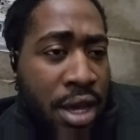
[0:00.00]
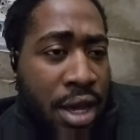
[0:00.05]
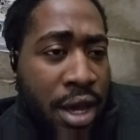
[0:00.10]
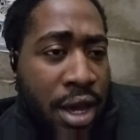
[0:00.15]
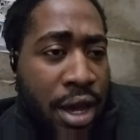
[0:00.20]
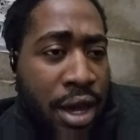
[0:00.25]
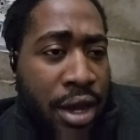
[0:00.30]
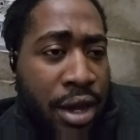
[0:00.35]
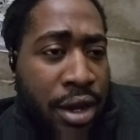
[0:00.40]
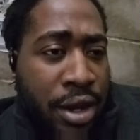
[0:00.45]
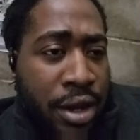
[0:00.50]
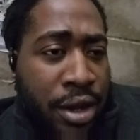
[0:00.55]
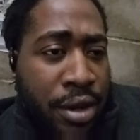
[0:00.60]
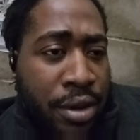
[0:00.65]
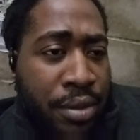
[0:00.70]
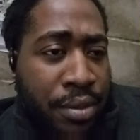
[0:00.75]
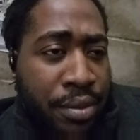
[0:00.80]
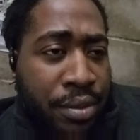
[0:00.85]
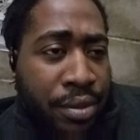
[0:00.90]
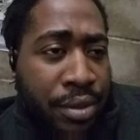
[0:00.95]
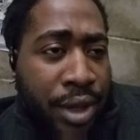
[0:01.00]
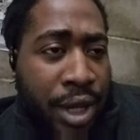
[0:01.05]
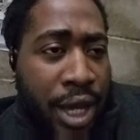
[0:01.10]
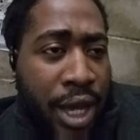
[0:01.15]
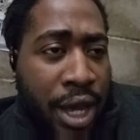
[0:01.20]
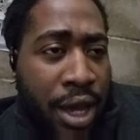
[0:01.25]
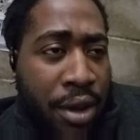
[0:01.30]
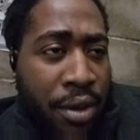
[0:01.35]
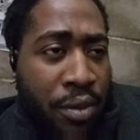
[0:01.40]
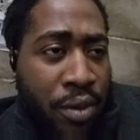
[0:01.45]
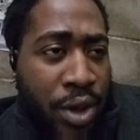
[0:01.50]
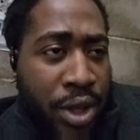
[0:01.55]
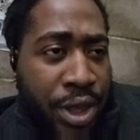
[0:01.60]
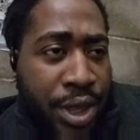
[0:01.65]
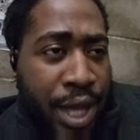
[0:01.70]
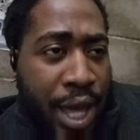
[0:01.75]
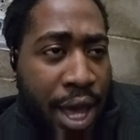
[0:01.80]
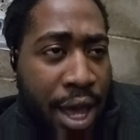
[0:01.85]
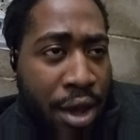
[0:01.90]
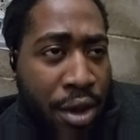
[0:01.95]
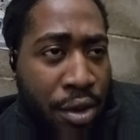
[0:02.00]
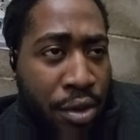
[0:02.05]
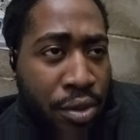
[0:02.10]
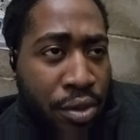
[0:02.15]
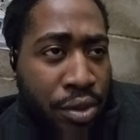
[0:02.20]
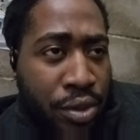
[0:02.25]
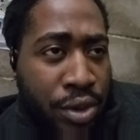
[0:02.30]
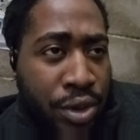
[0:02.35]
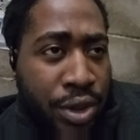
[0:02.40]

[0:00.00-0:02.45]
and without